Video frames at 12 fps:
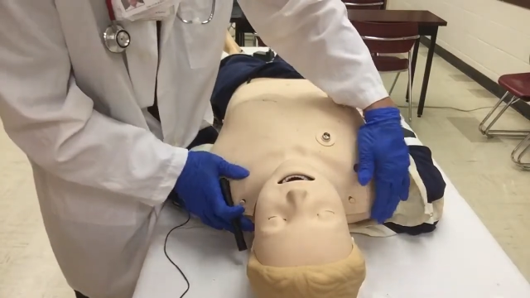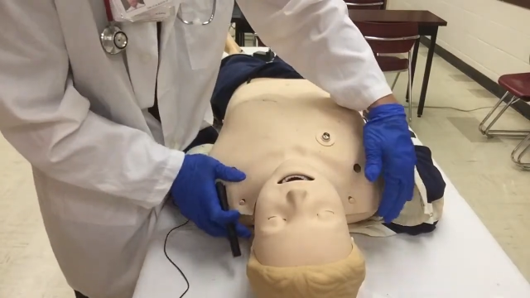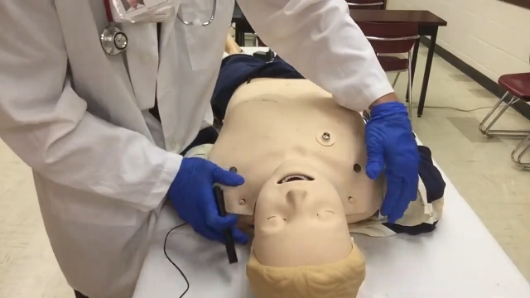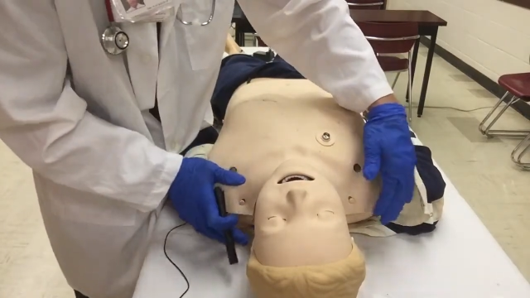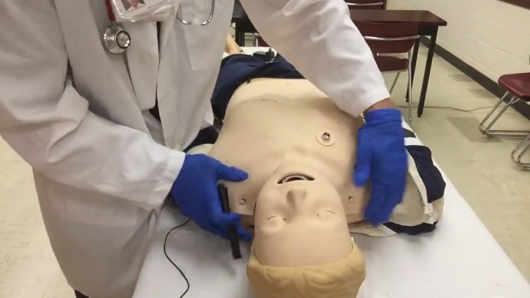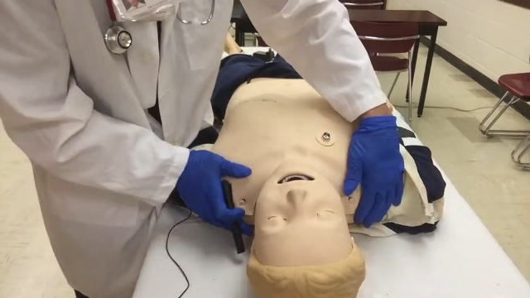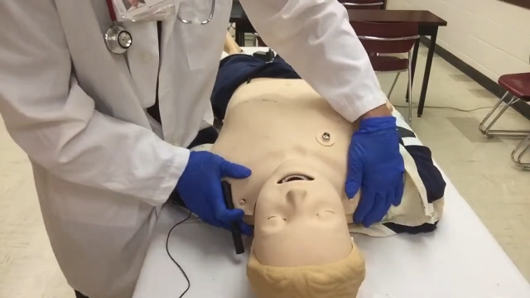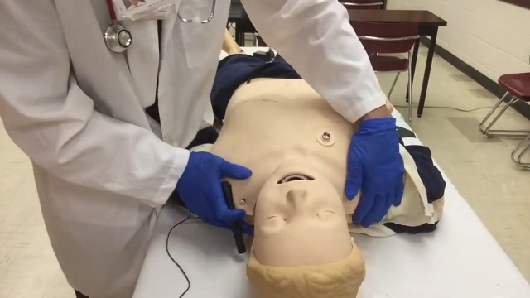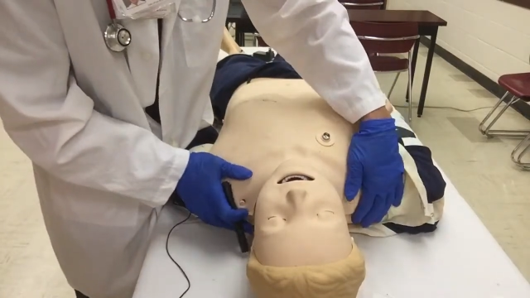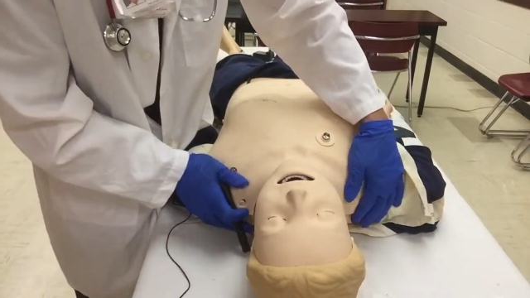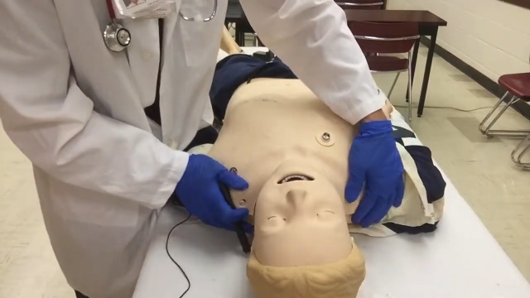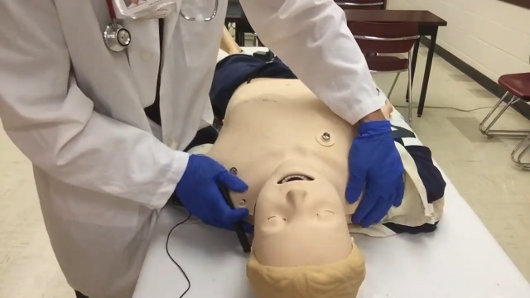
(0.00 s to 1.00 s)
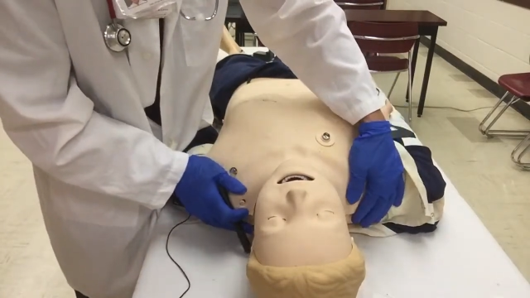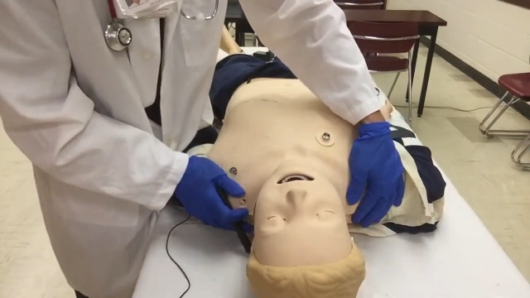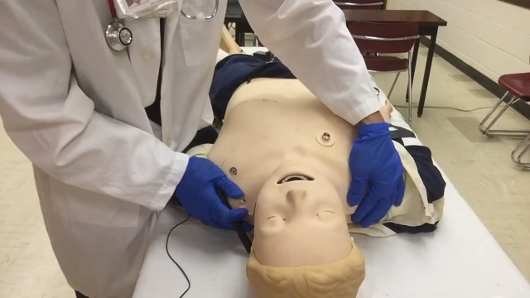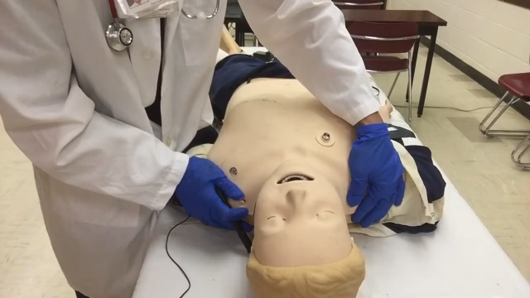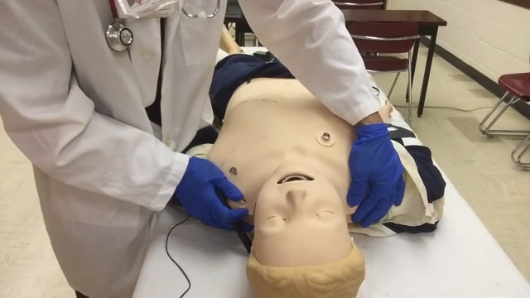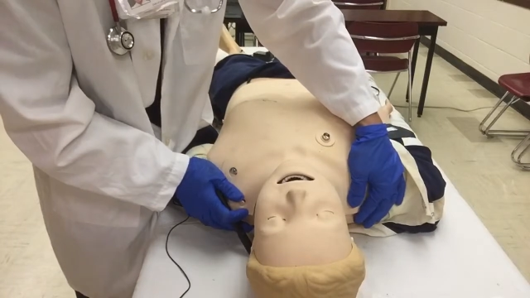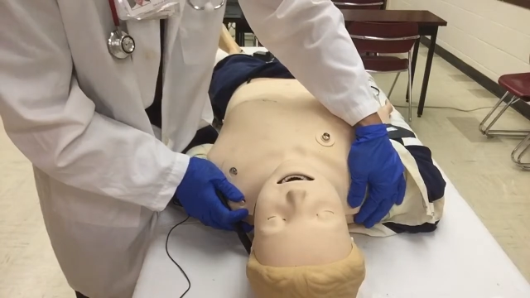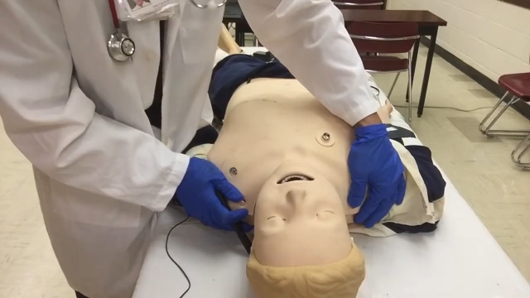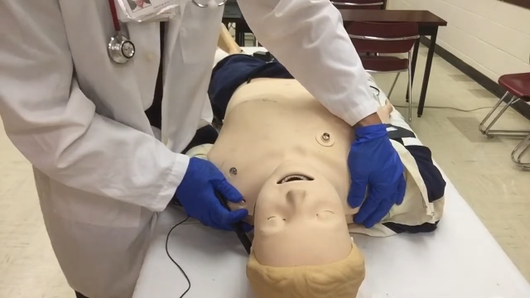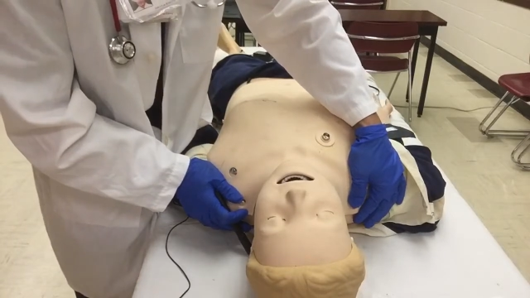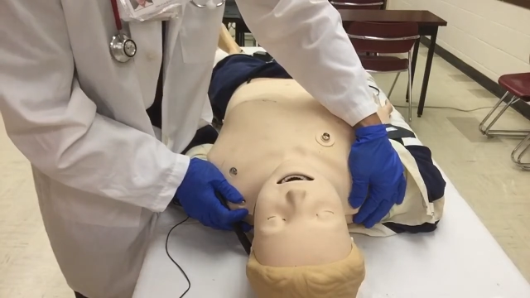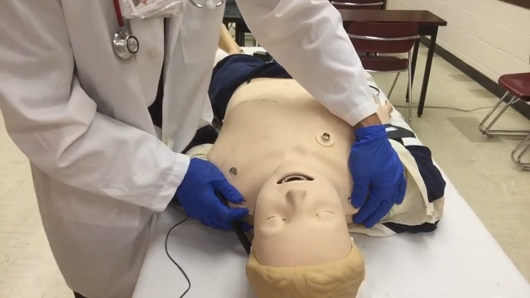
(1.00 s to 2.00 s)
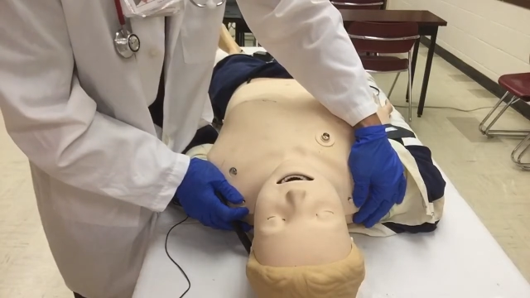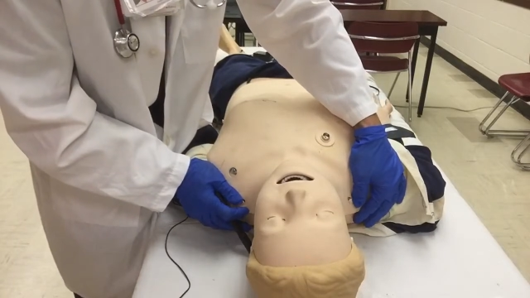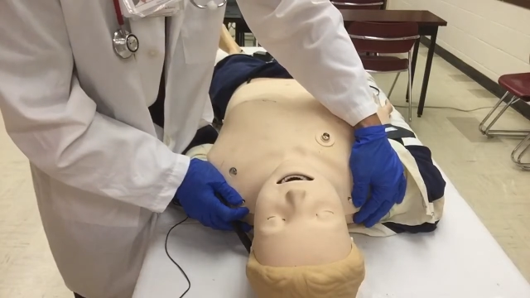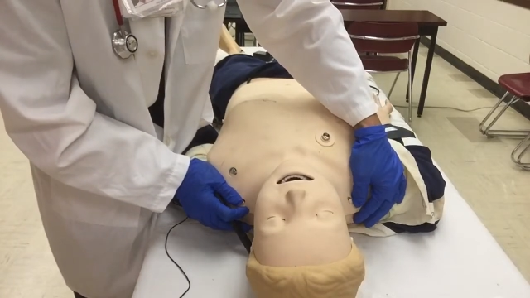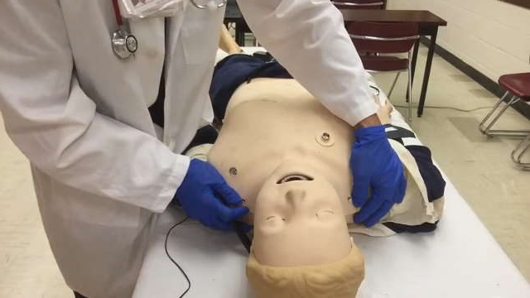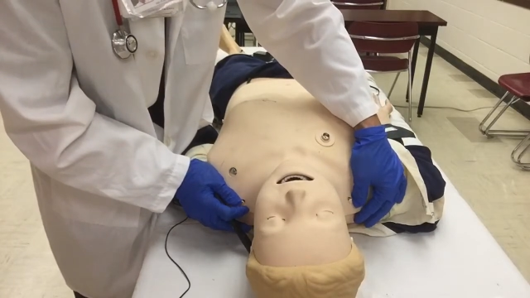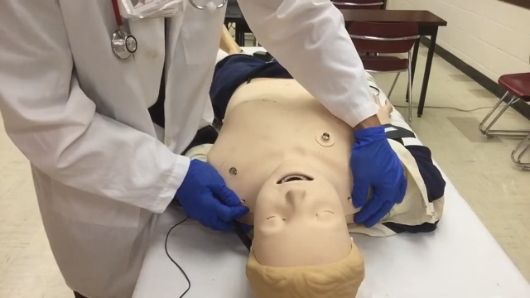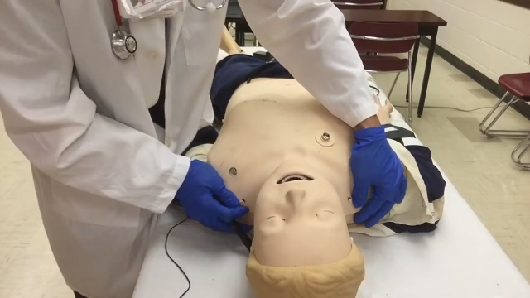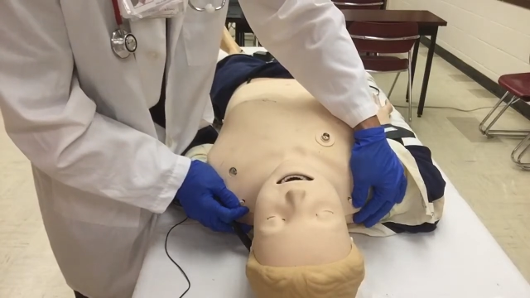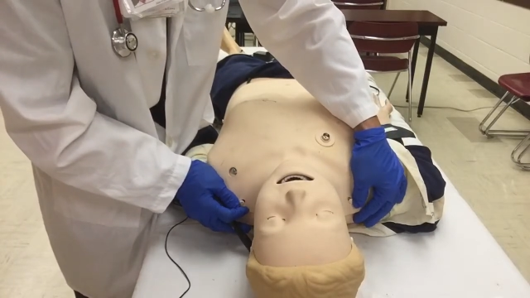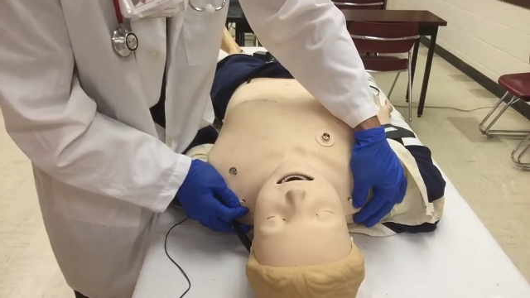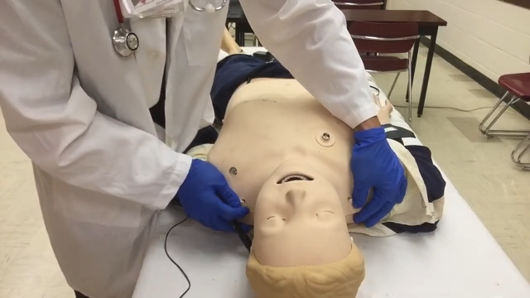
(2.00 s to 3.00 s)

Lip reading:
[unreadable: no face in view]